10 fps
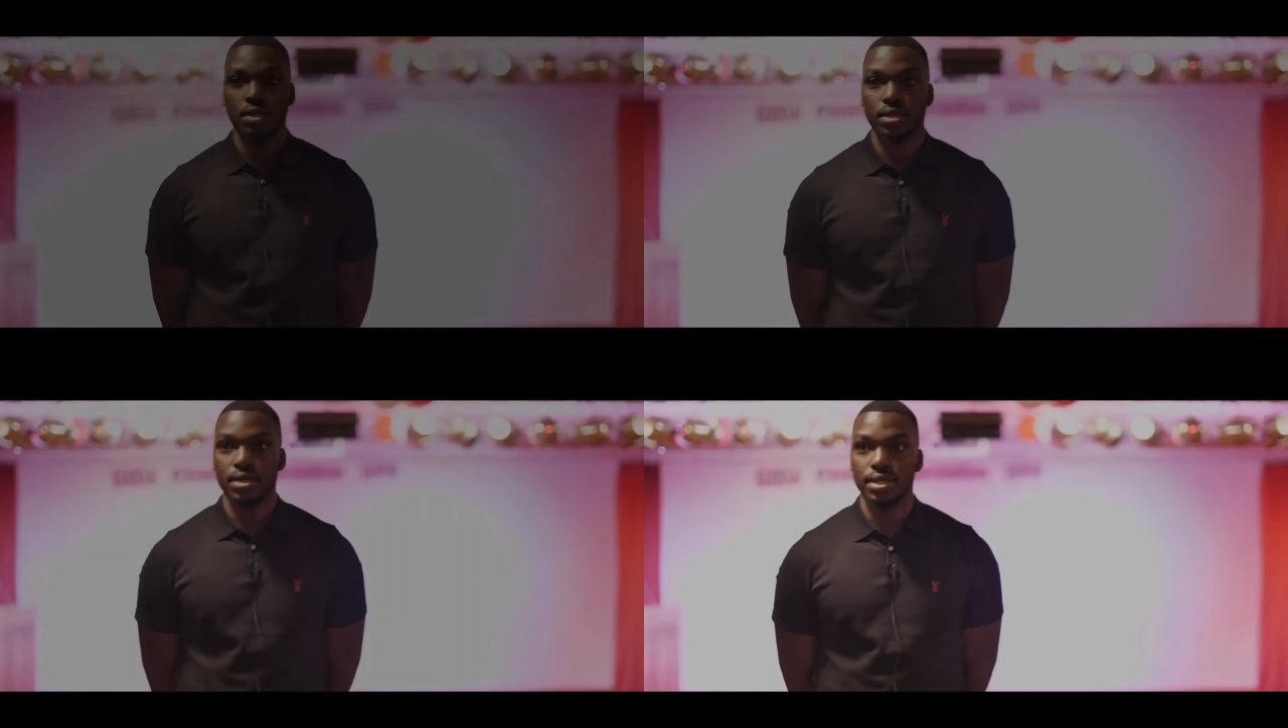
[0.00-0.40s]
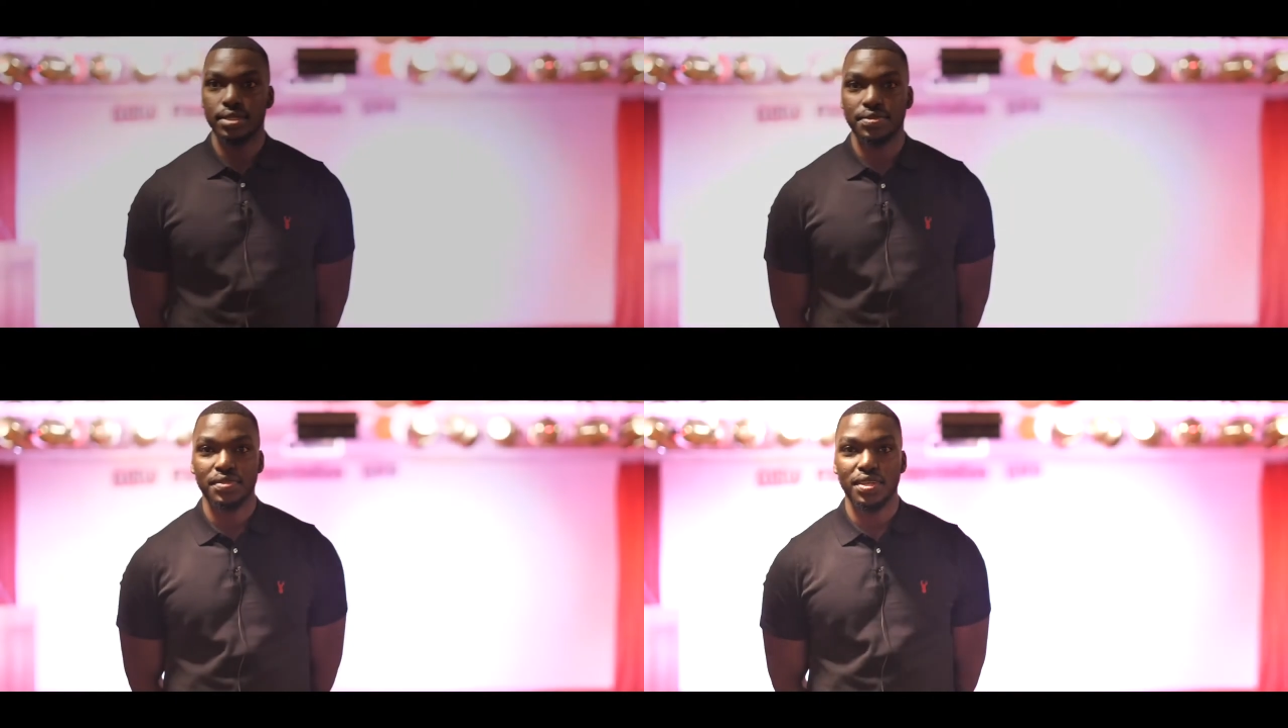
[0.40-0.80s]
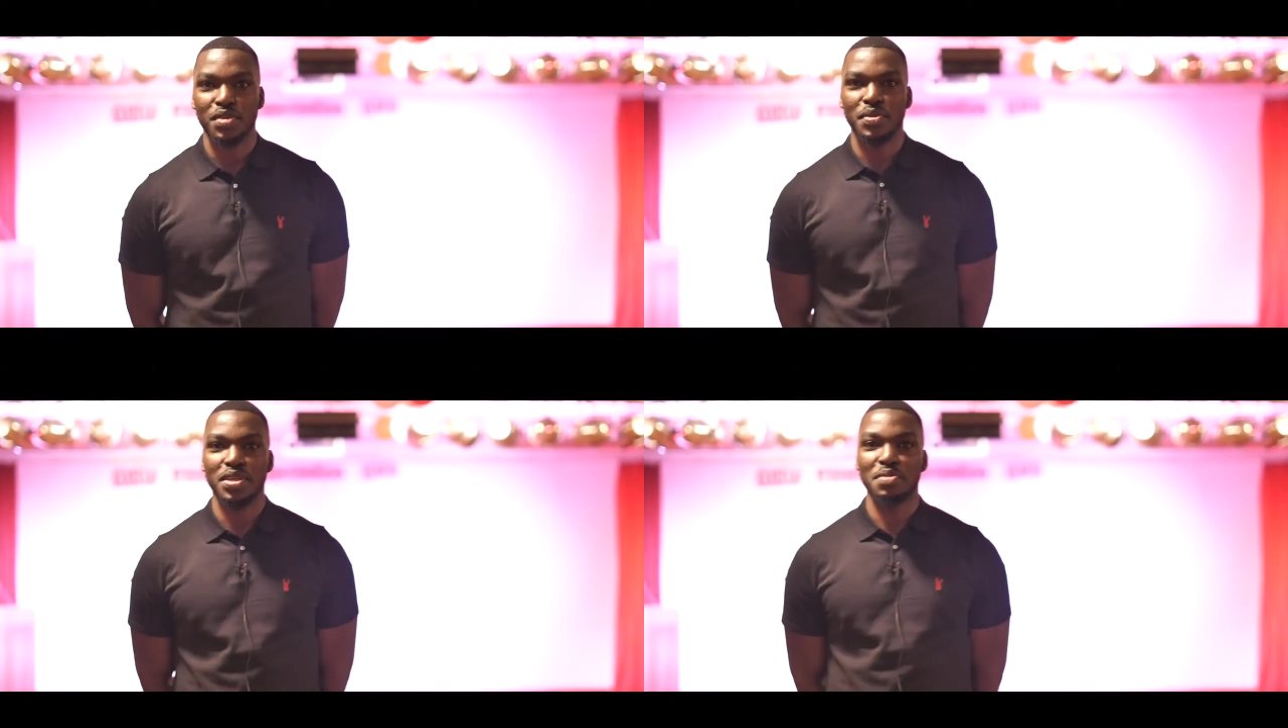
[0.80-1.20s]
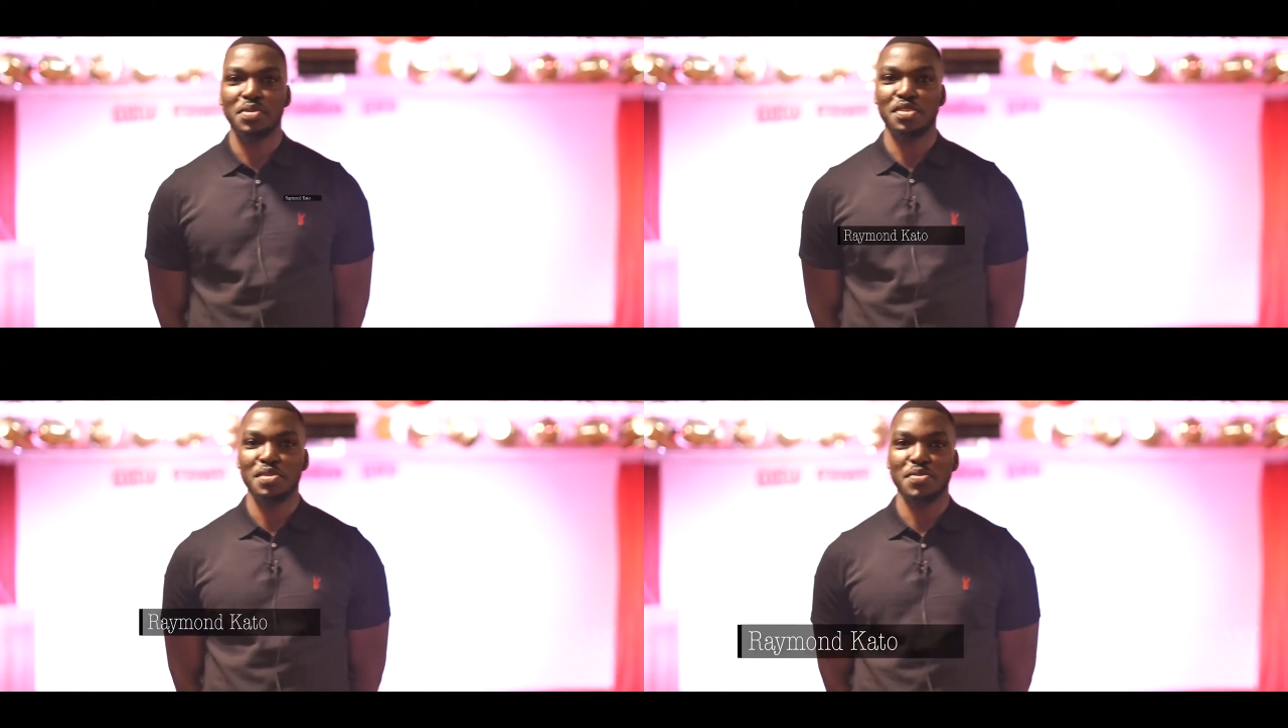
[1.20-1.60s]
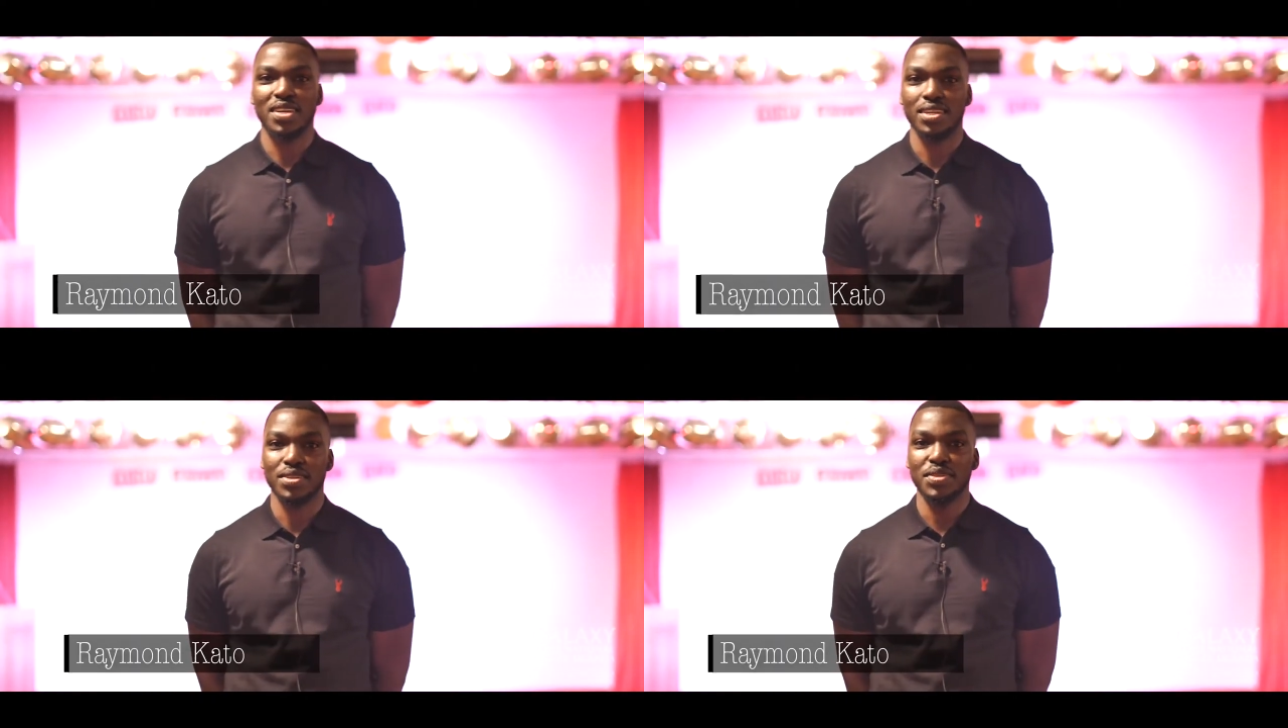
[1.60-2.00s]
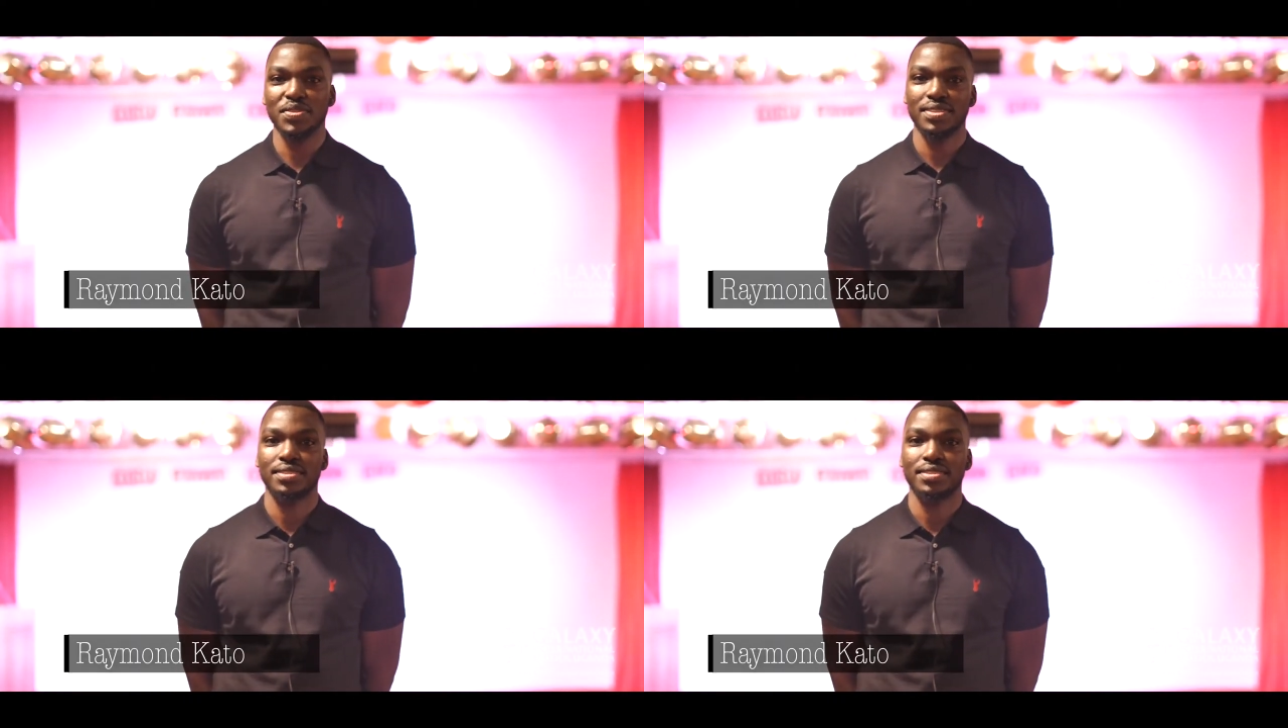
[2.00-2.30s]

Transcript: Okay. Hello, my name is Raymond Kato.